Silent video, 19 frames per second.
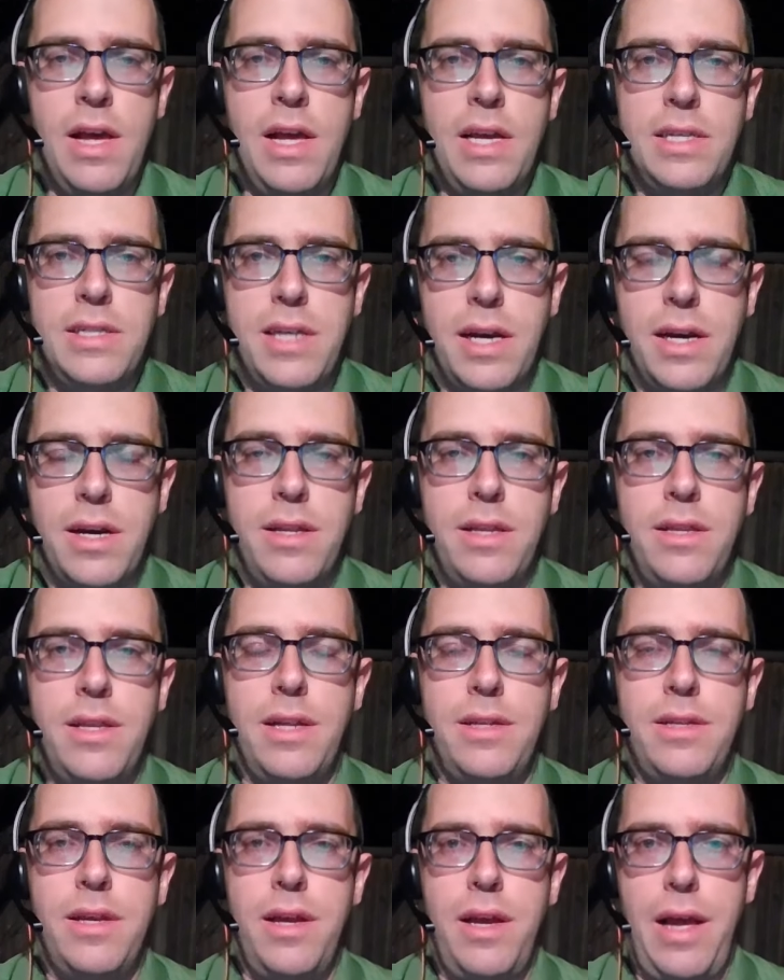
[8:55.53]
Second,
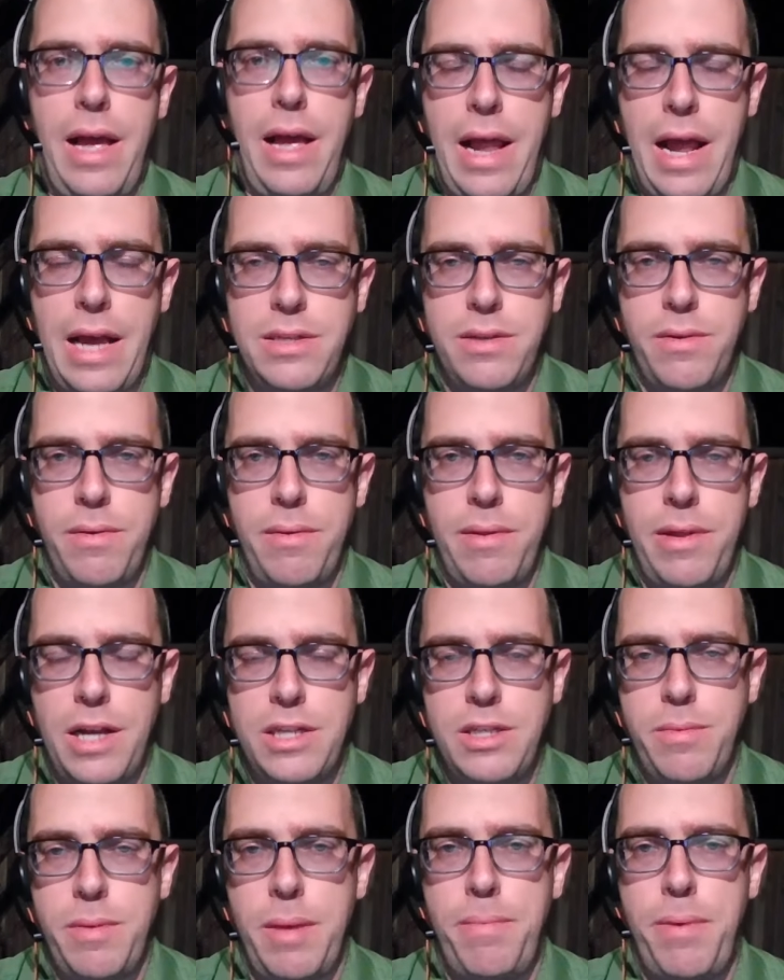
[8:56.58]
that it has to there has
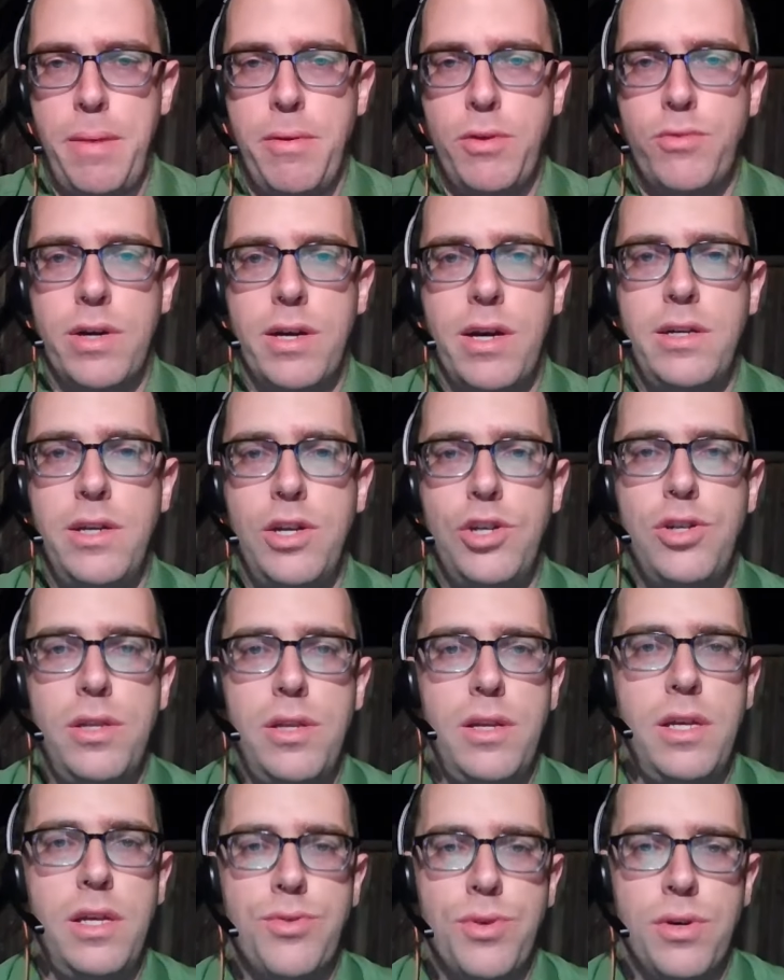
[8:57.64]
to be a public recognition that
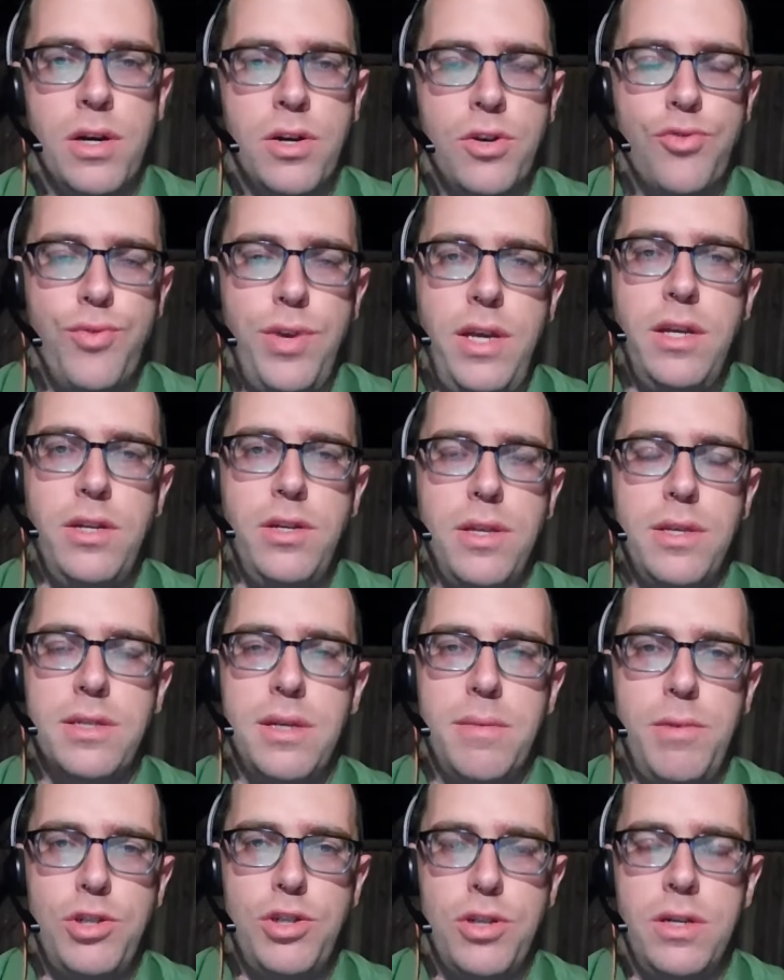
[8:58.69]
Israel agreeing to this
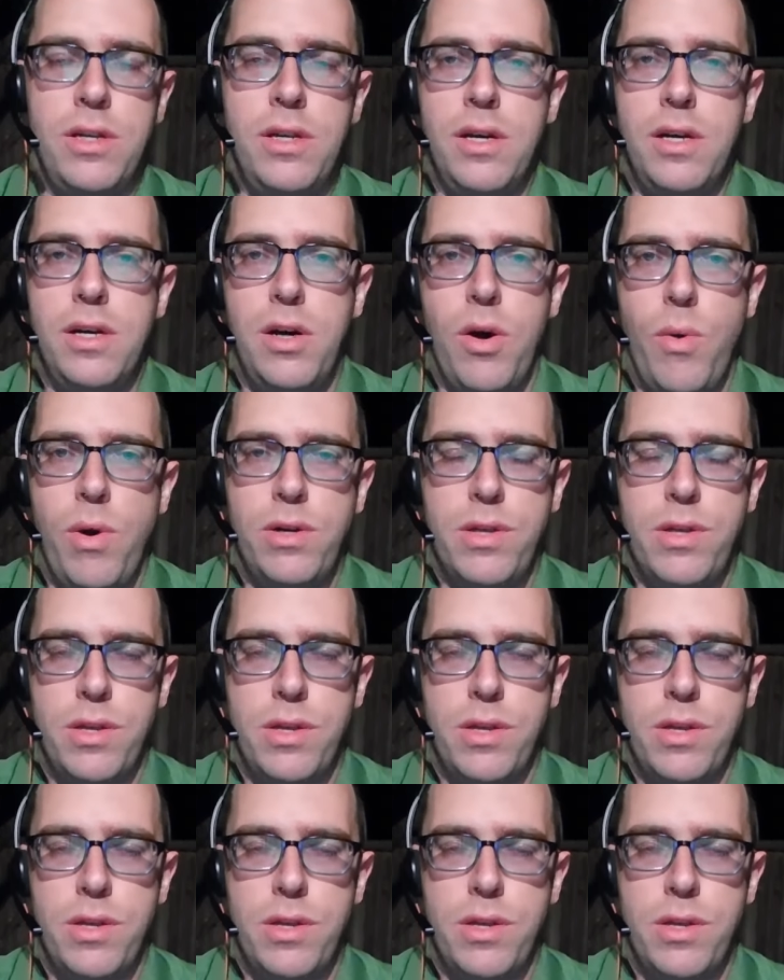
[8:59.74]
commission going to the